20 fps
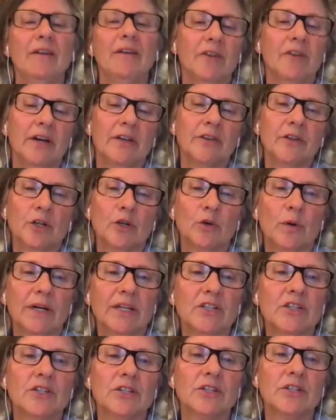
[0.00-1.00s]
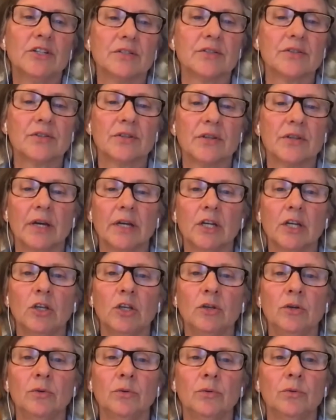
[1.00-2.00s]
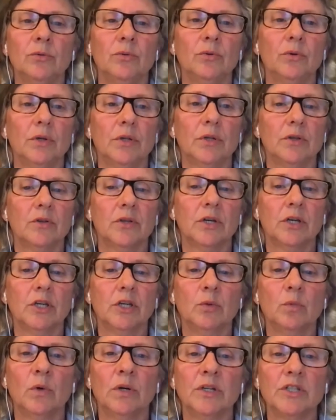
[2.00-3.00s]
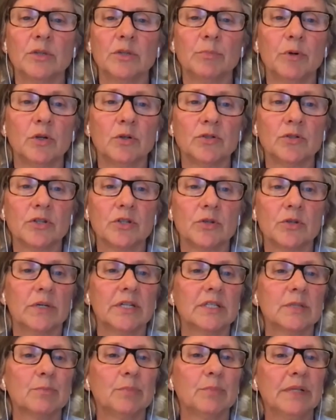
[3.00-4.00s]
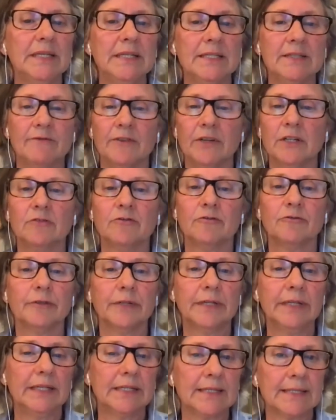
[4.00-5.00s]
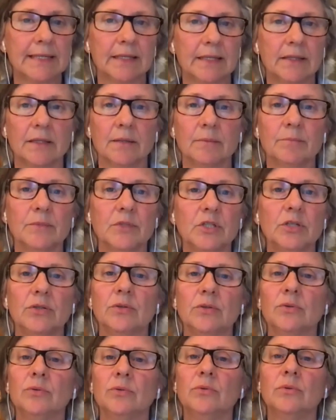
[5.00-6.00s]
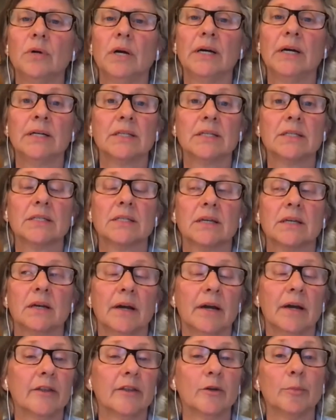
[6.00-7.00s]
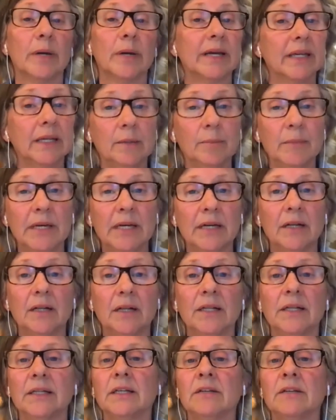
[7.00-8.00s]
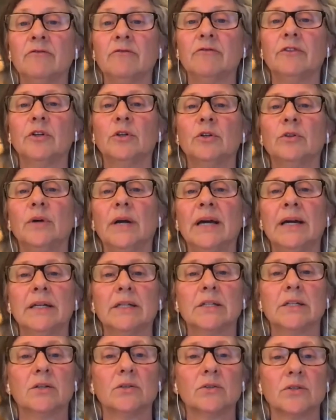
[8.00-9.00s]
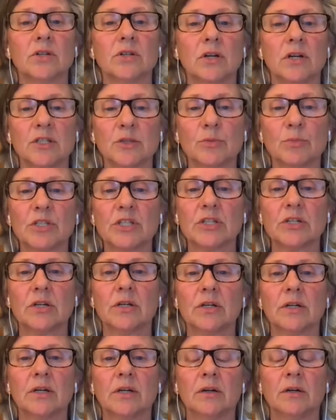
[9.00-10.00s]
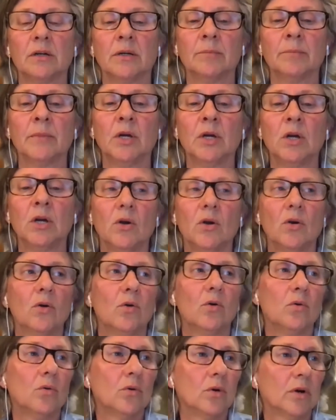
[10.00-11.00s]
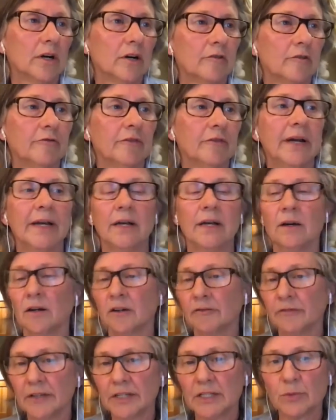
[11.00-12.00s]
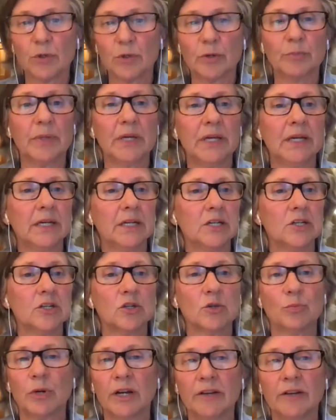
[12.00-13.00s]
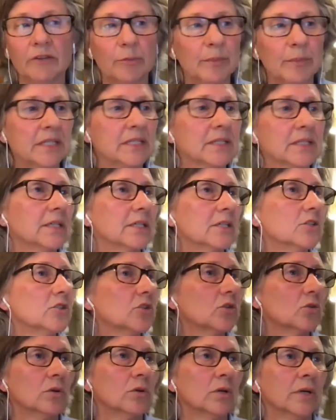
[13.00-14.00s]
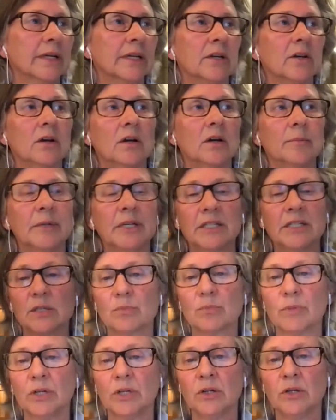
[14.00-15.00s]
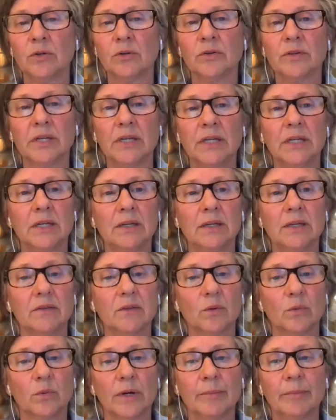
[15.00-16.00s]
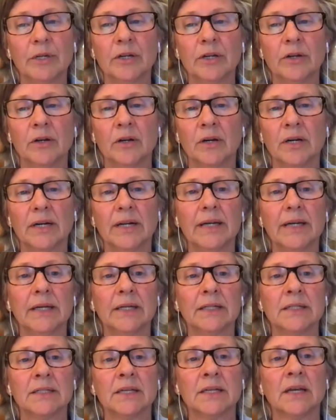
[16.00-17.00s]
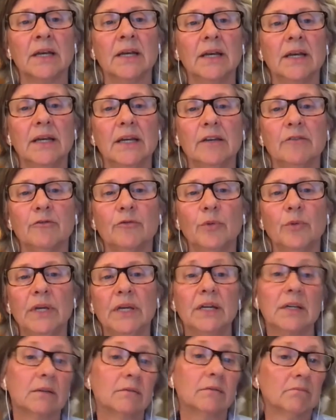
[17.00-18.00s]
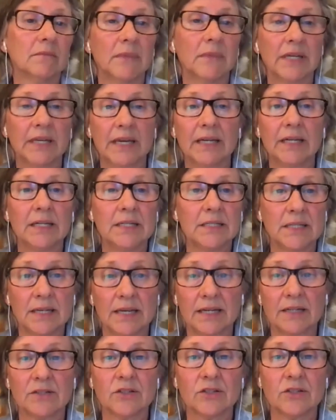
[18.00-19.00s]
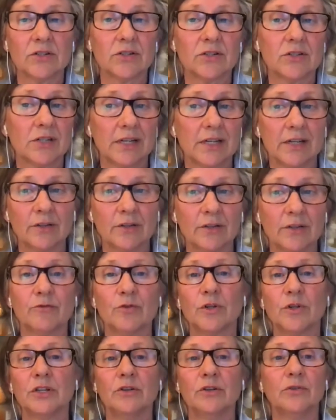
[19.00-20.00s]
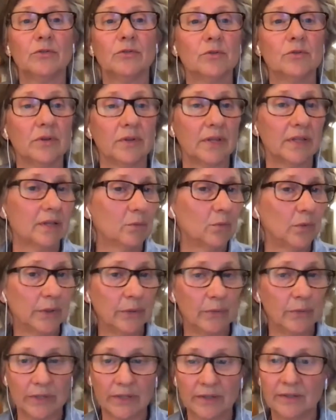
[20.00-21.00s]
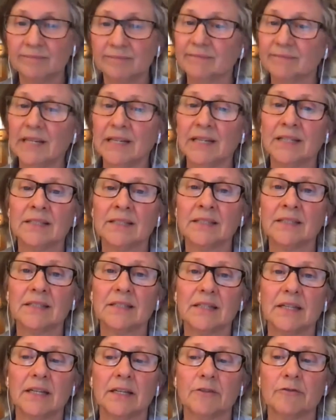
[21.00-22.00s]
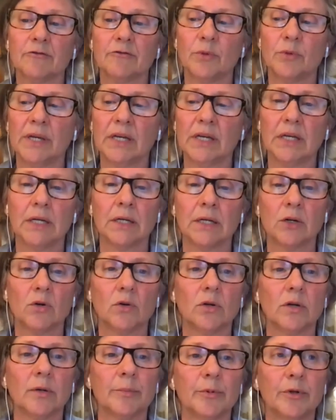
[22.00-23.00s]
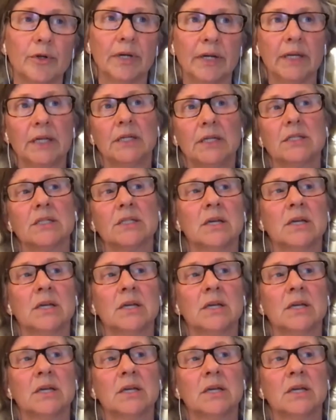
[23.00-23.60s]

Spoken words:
other questions that you want to pose to us, please feel free to send them to us either by email at info@coasthospice.com or via our Facebook page, private message, or in comments below the webinar. And if we can get easy answers together for you, we will. And if we can incorporate